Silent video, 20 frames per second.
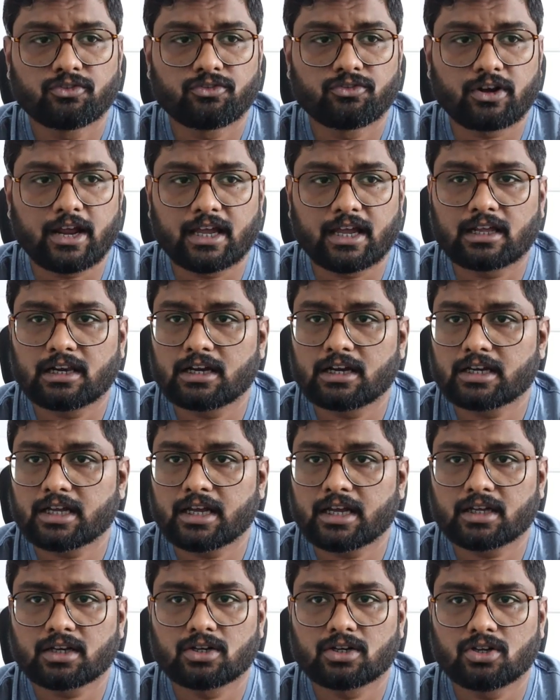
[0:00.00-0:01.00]
Fraggle
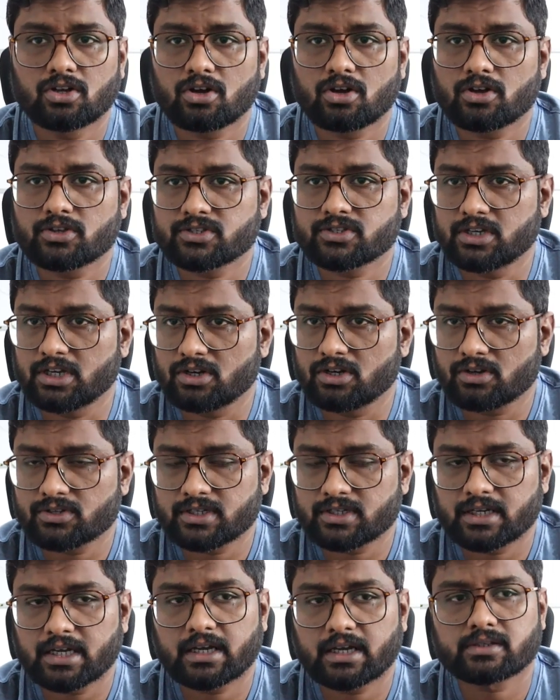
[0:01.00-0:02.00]
attack, DOS, DDoS
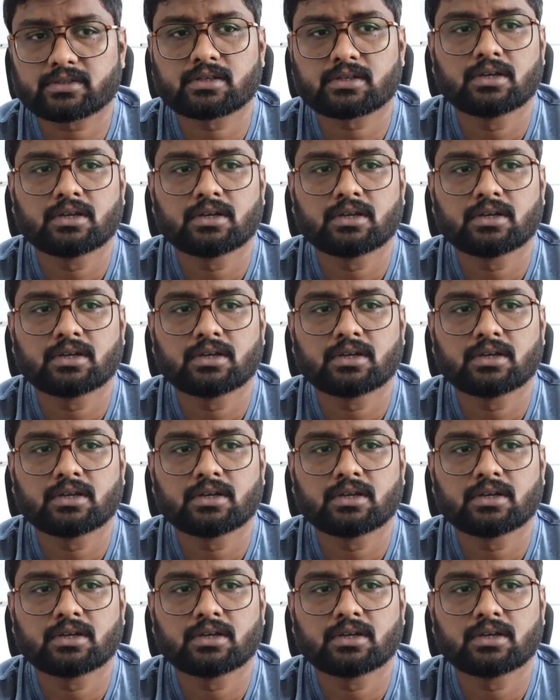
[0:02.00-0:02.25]
attacks,